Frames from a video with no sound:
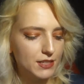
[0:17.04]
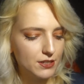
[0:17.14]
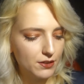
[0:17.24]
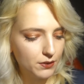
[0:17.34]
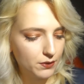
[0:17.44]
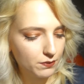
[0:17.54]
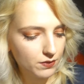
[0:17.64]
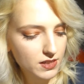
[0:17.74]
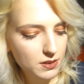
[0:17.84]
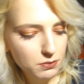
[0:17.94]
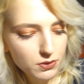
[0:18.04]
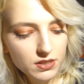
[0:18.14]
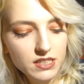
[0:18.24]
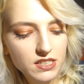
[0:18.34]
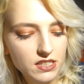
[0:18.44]
So this
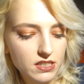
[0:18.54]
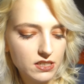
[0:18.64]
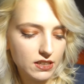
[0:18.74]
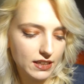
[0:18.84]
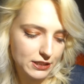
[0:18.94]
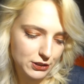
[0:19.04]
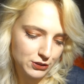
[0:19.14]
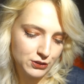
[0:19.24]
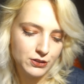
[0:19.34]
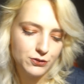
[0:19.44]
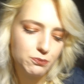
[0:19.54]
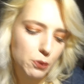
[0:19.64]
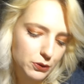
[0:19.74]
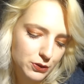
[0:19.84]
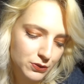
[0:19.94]
book is a collection of
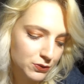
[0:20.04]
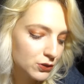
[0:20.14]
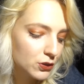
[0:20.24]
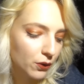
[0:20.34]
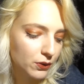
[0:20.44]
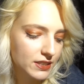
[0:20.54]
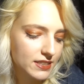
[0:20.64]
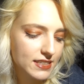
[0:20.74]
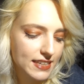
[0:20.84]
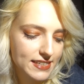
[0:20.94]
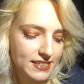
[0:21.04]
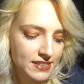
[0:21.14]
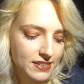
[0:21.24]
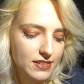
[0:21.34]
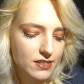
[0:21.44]
personal stories,
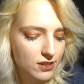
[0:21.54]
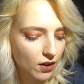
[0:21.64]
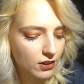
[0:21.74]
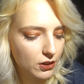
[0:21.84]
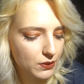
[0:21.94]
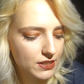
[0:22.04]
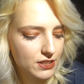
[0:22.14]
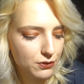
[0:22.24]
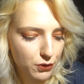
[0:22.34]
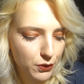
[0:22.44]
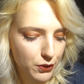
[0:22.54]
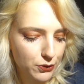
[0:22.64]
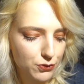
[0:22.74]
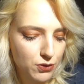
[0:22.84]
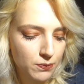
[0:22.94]
lessons, song lyrics and
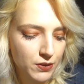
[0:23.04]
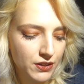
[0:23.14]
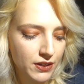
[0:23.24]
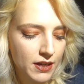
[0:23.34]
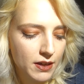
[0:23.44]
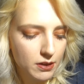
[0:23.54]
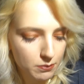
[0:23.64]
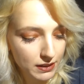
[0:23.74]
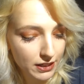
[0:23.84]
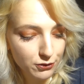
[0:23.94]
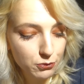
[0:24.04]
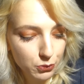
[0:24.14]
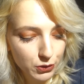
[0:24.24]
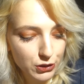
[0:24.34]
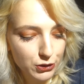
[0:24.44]
photos from the beloved
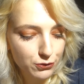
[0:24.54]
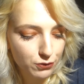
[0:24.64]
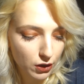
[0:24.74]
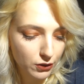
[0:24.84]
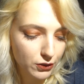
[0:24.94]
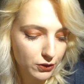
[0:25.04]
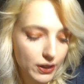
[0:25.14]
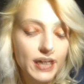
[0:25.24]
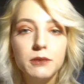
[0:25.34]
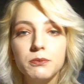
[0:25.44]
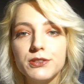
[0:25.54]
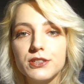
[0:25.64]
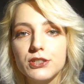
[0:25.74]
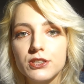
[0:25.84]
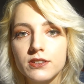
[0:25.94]
British blogger and
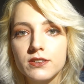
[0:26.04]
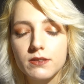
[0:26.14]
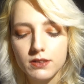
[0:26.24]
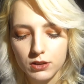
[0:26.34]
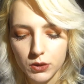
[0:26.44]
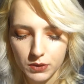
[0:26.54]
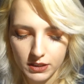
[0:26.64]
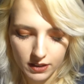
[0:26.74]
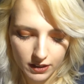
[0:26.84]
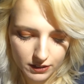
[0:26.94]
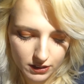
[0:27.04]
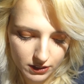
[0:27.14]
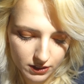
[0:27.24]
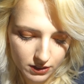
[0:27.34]
musician Dodie Clark.